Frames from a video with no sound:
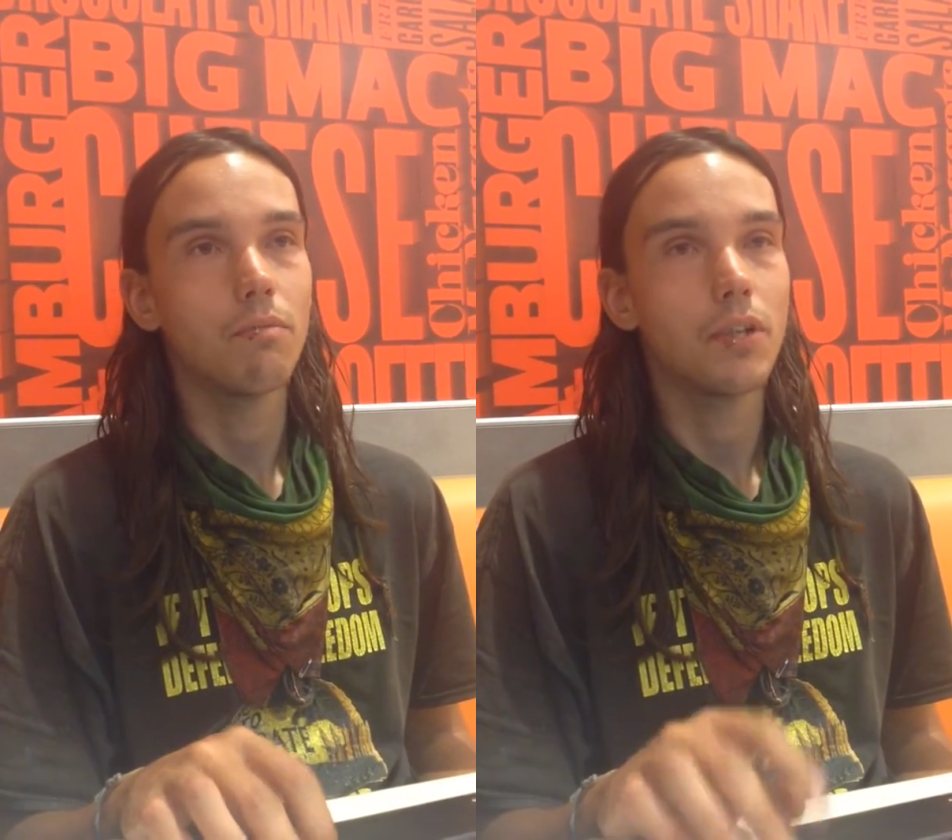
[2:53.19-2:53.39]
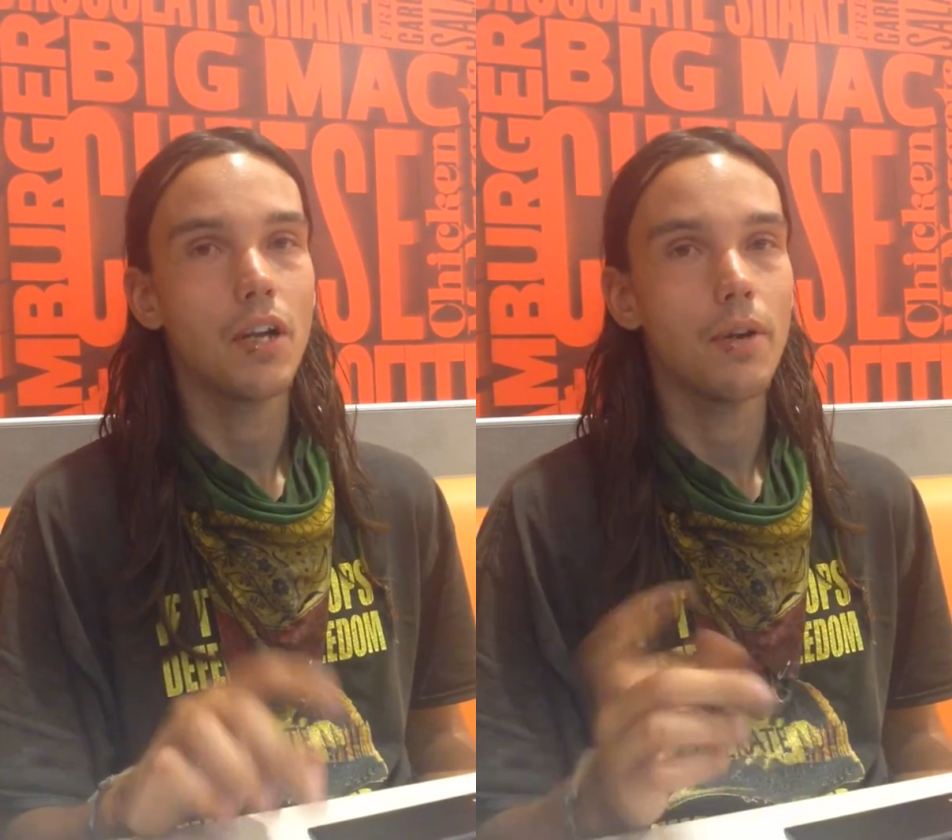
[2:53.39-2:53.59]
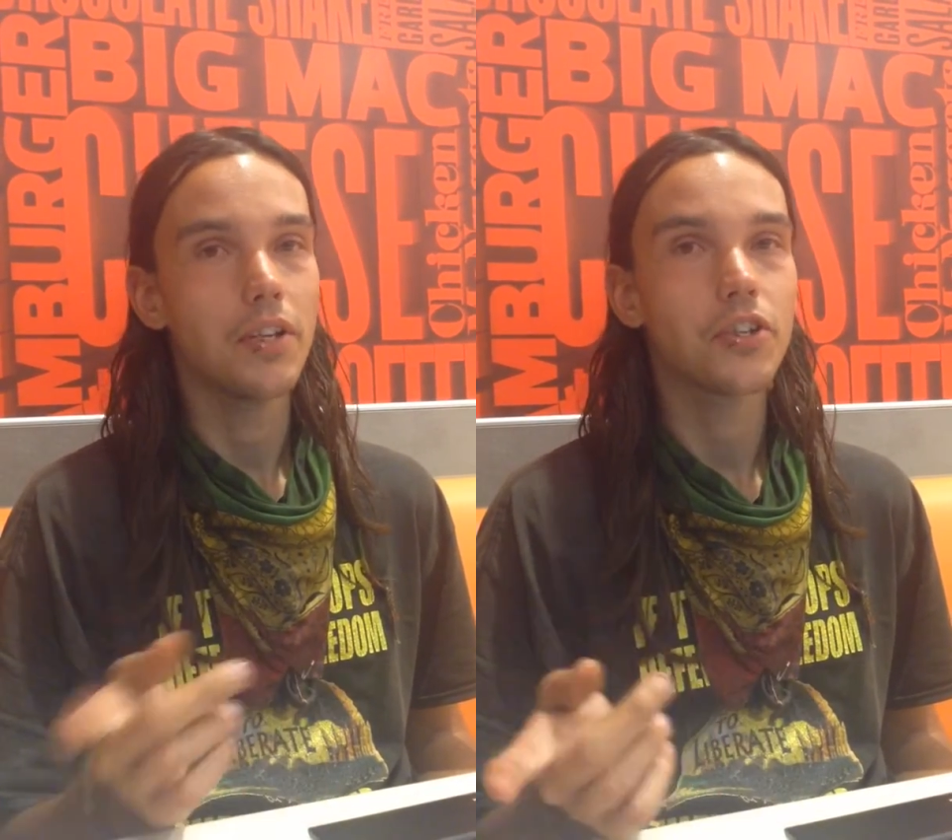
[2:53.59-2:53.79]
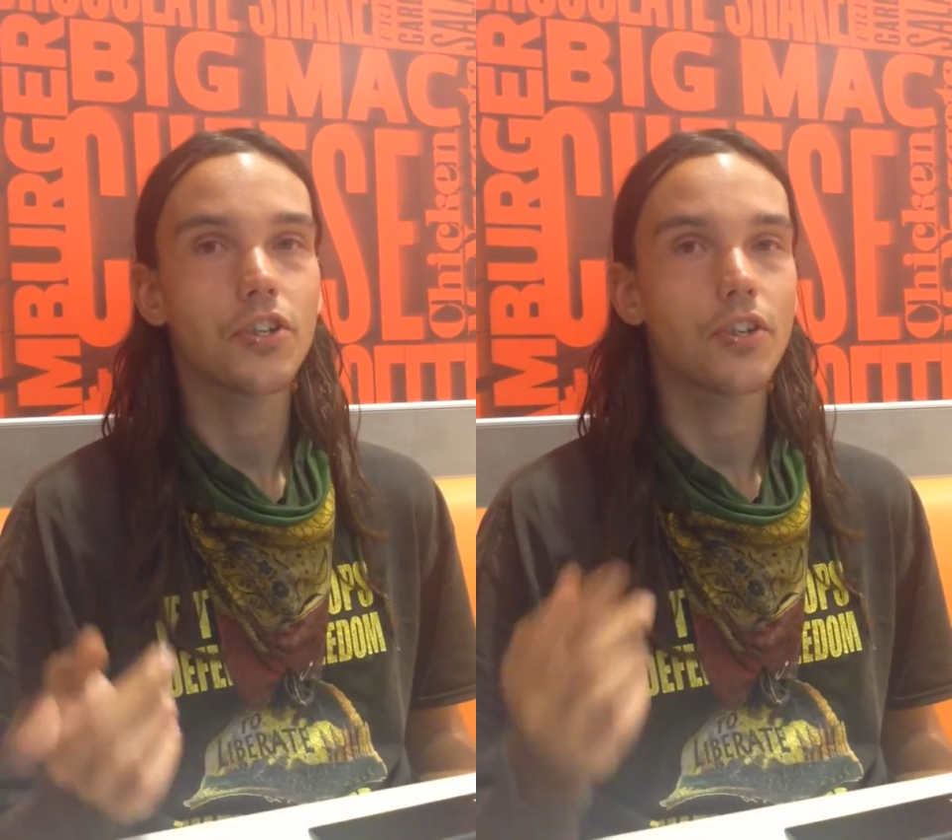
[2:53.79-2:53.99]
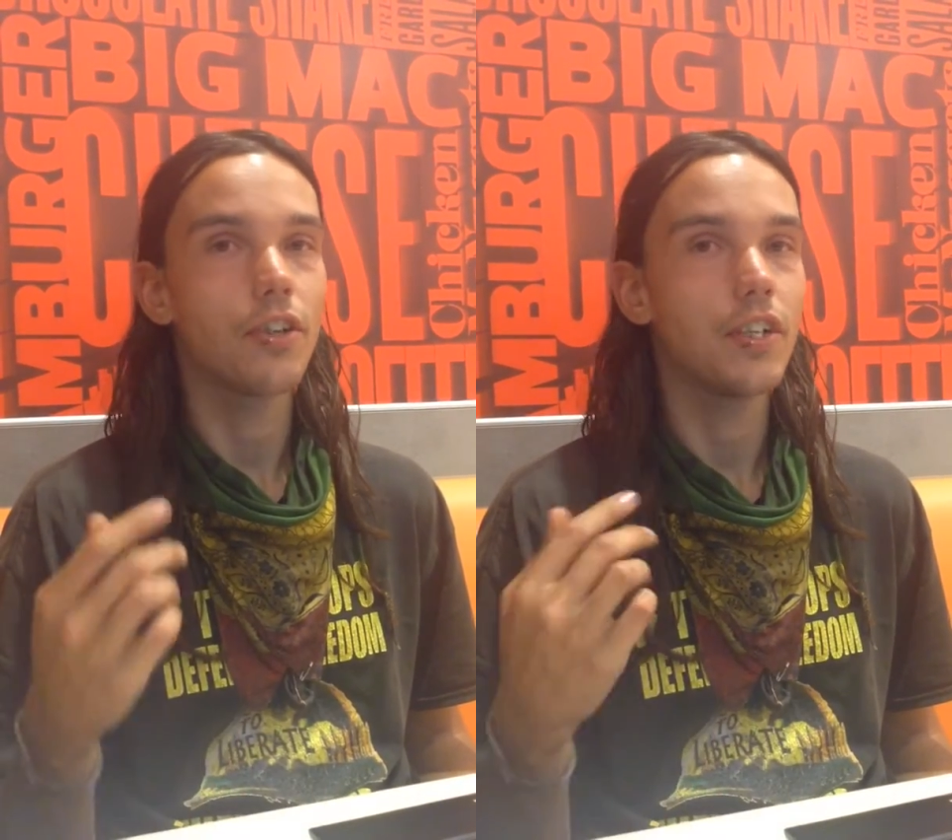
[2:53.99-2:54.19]
you know
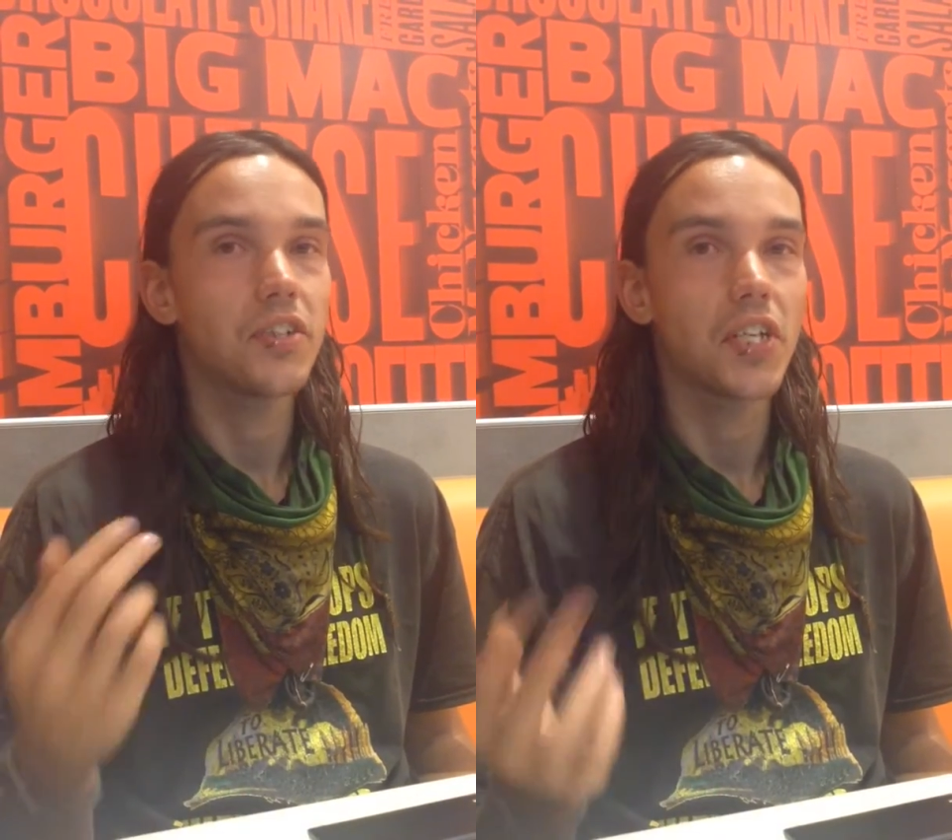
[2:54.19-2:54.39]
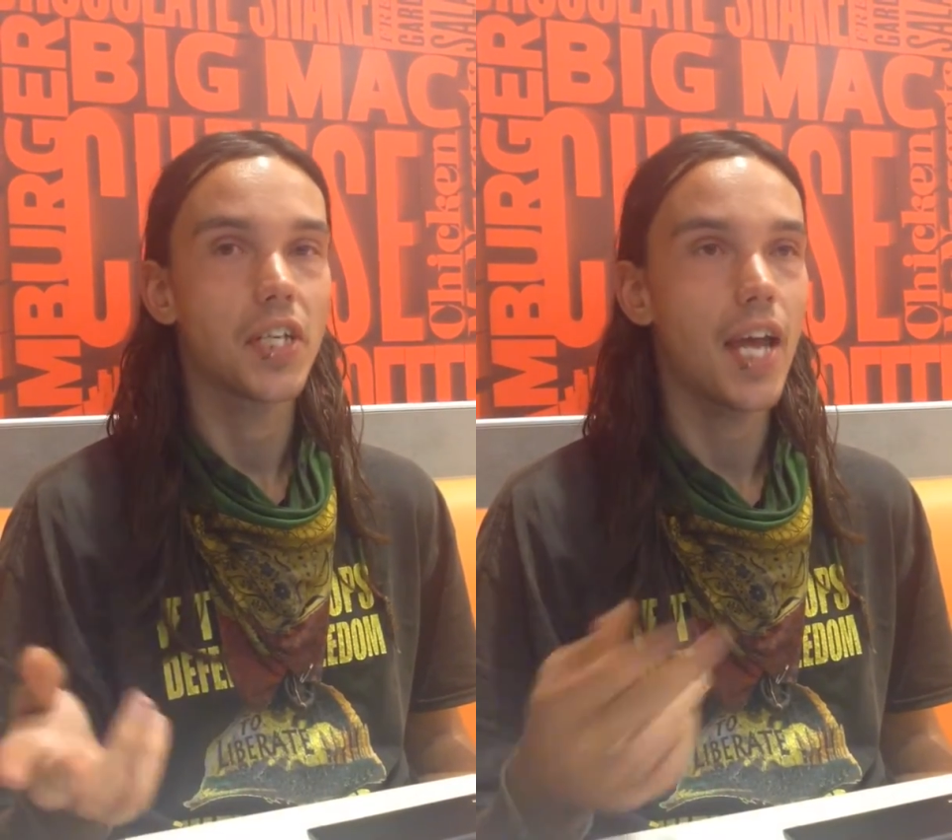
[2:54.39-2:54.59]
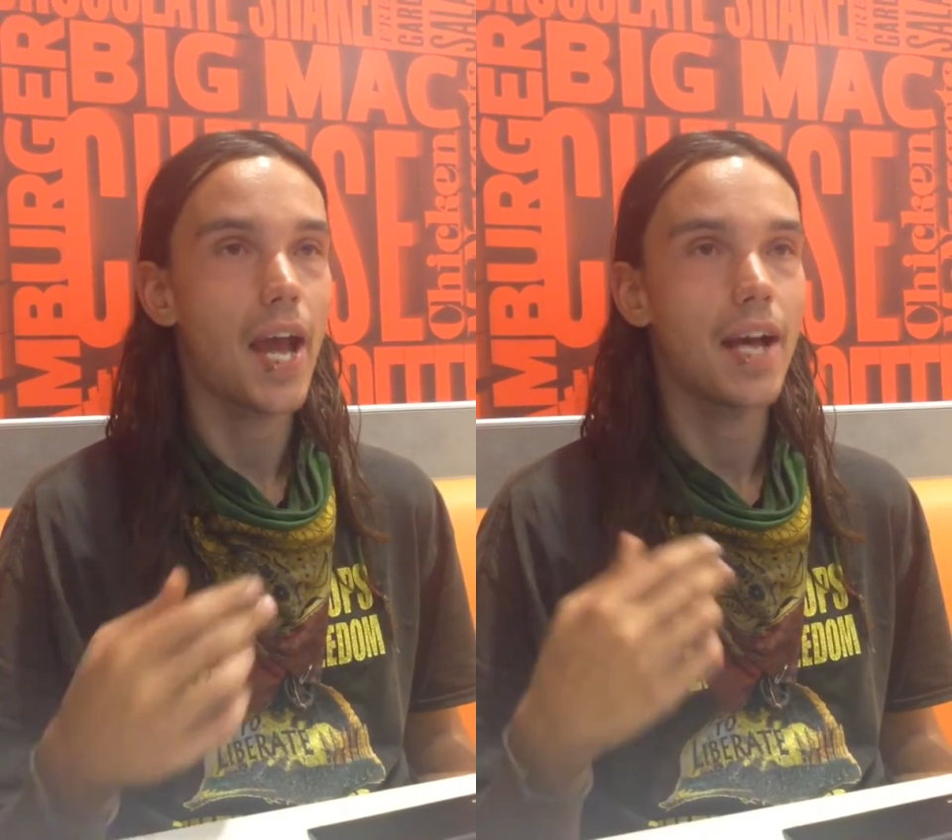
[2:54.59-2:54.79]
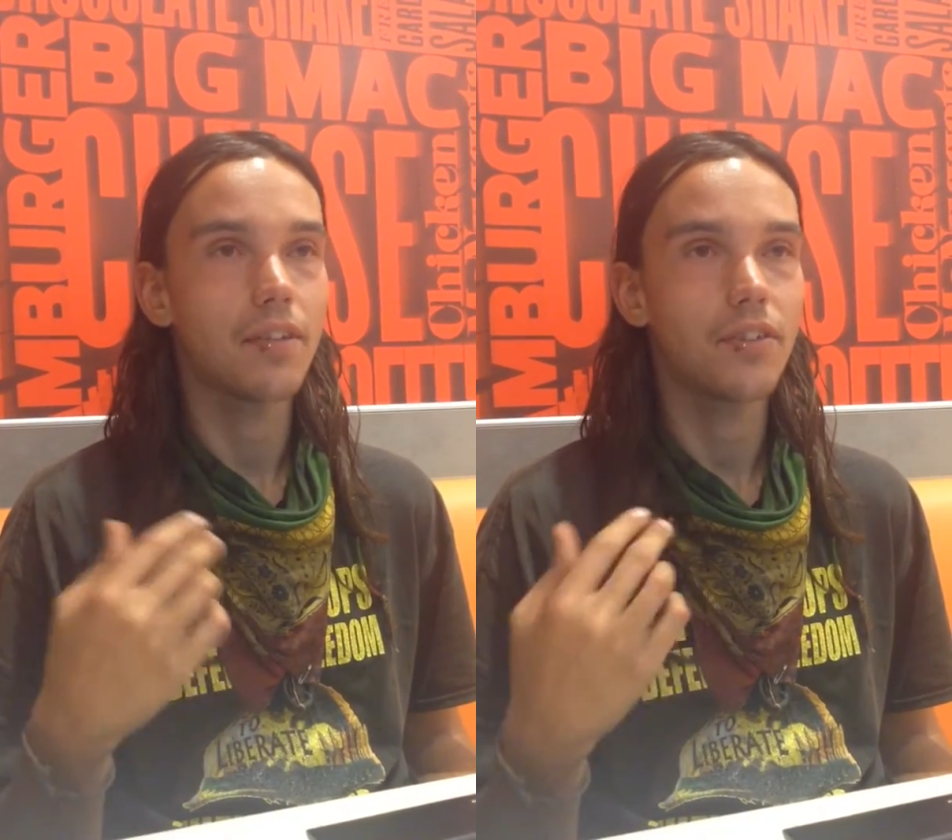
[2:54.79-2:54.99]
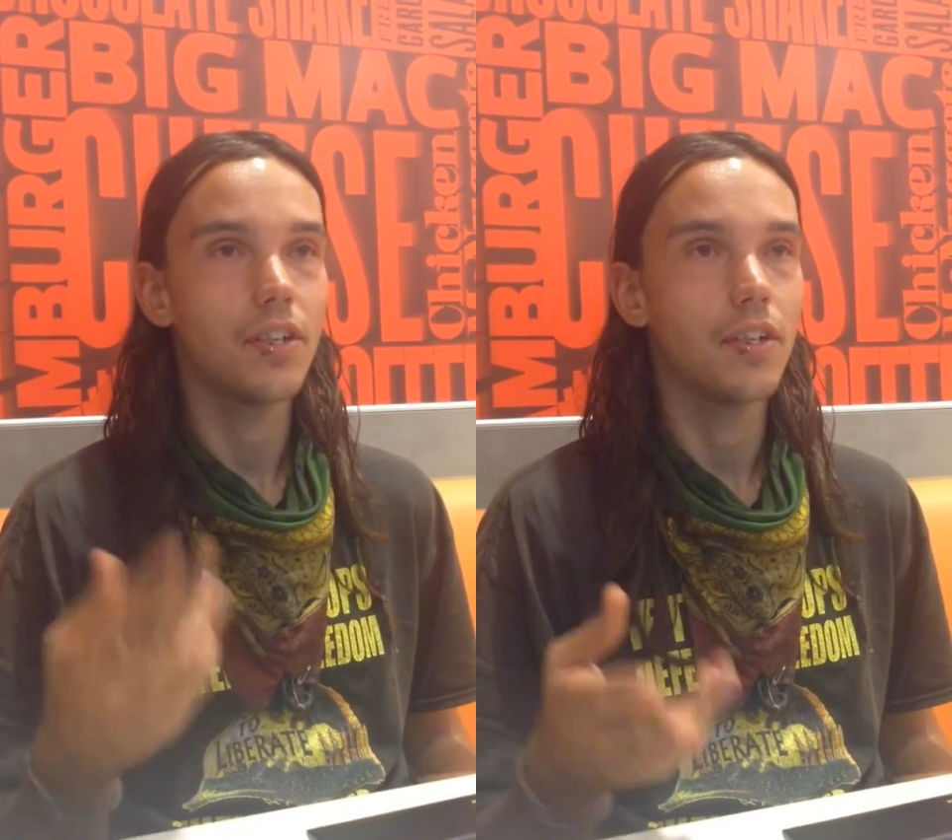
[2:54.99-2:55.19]
insurance and
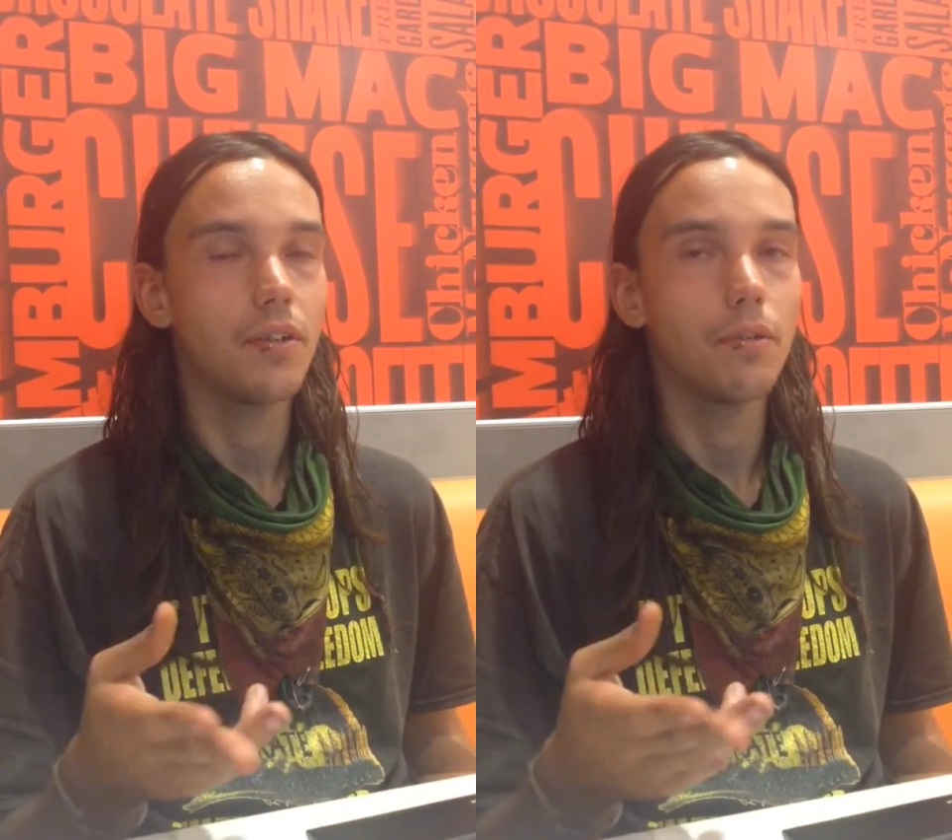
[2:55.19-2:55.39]
gas and